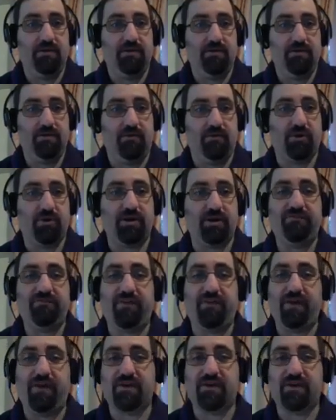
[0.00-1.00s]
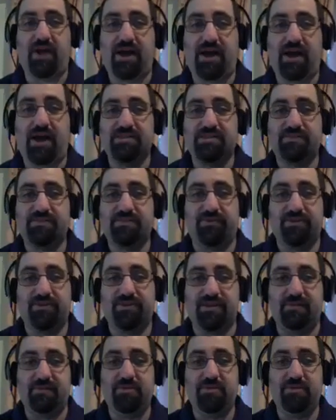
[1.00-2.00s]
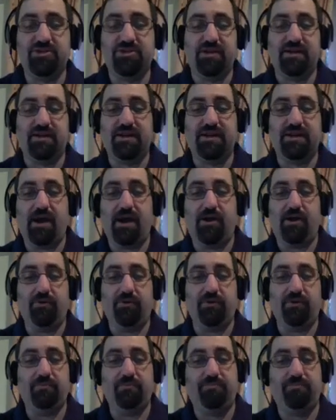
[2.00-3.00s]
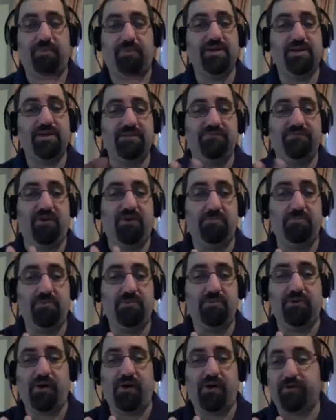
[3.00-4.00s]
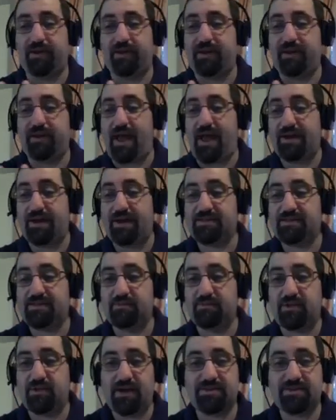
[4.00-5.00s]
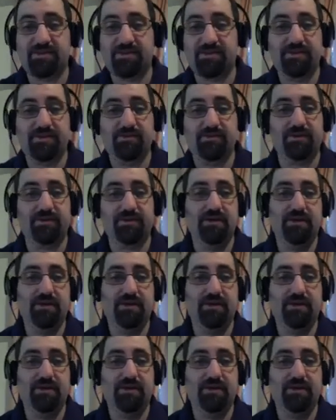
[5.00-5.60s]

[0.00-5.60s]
We're going to find the classes for this image. Now, by default, Moodle already added some classes to it.